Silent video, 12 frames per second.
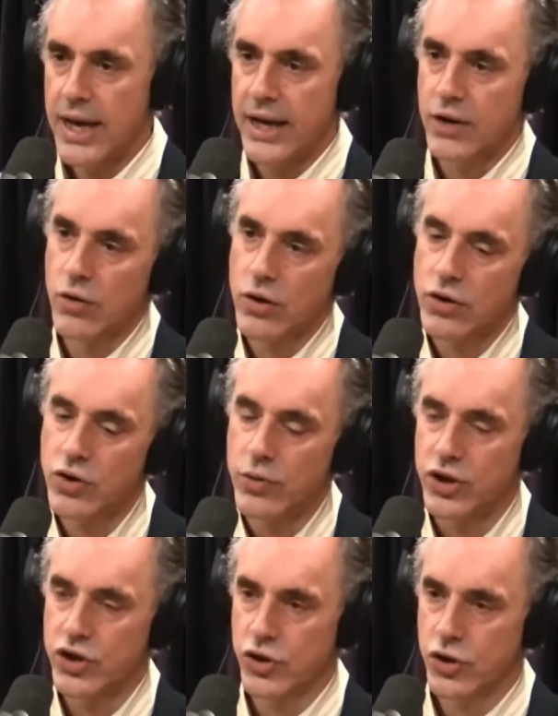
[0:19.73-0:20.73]
in order to
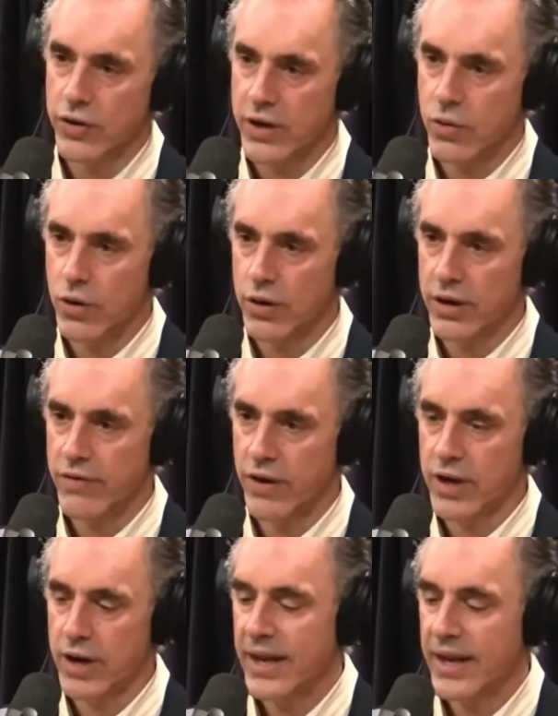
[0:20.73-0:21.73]
ensure equality of
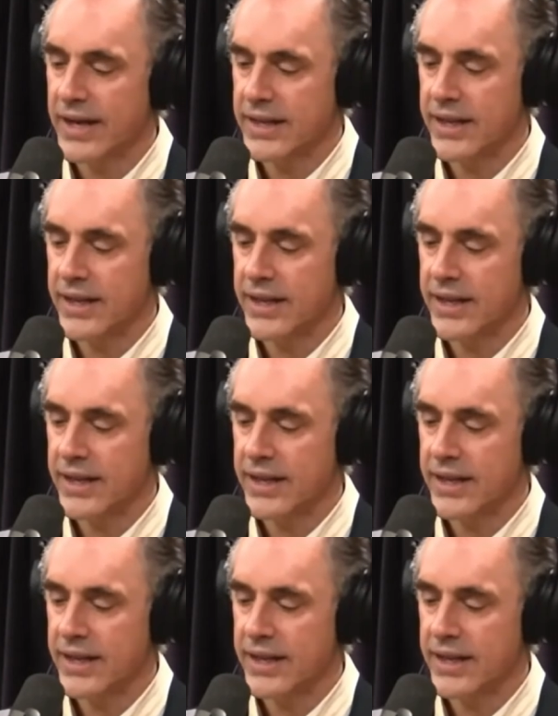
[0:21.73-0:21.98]
outcome that a